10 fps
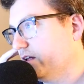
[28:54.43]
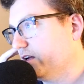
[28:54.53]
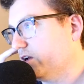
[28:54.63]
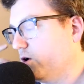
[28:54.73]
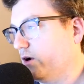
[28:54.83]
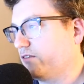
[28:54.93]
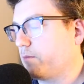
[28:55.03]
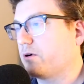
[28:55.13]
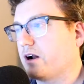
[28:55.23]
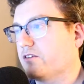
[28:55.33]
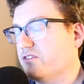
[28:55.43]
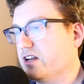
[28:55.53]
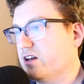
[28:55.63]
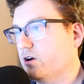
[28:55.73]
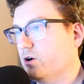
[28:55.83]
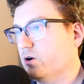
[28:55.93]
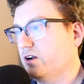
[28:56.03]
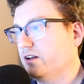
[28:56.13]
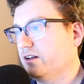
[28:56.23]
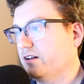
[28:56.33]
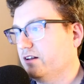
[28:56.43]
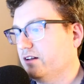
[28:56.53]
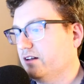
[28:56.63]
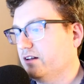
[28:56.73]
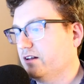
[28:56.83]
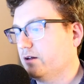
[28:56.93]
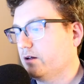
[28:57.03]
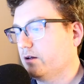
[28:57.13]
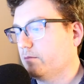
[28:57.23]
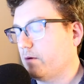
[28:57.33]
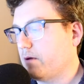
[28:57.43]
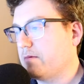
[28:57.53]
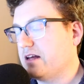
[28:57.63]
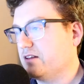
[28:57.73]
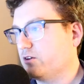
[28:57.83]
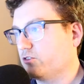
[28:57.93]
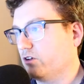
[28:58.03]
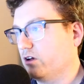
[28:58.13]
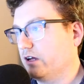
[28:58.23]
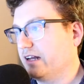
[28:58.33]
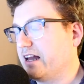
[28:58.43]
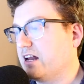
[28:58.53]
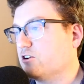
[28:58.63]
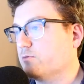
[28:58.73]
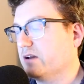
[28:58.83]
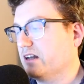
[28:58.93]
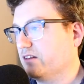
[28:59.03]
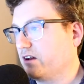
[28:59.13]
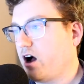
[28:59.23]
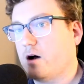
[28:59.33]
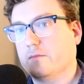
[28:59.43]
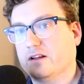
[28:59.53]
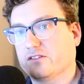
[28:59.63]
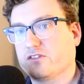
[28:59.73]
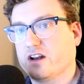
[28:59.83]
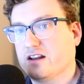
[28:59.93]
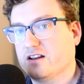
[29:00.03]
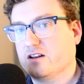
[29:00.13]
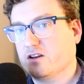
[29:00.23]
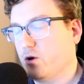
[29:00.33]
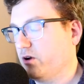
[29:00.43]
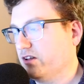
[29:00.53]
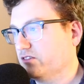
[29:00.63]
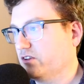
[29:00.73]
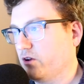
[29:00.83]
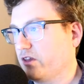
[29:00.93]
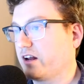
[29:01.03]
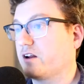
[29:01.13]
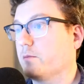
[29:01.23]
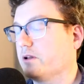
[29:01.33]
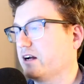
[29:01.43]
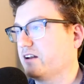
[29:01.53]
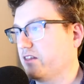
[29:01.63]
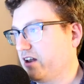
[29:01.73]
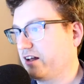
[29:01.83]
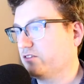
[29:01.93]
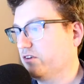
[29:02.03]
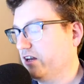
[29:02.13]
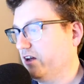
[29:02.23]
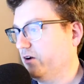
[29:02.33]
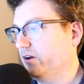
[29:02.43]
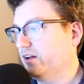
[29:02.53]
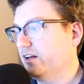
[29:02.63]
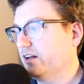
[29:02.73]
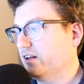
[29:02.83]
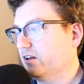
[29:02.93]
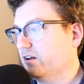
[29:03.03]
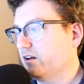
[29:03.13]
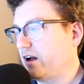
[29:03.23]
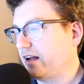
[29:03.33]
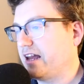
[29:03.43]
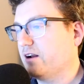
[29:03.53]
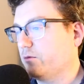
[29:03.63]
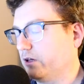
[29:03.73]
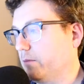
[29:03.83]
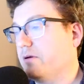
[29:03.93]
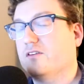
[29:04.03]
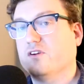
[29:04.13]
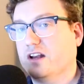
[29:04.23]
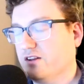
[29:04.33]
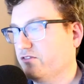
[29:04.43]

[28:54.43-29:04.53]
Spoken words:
you know, if I put out a video, but maybe there's engagement in the comments that I didn't notice, you know, that I could apply to the next video. I can't really pivot if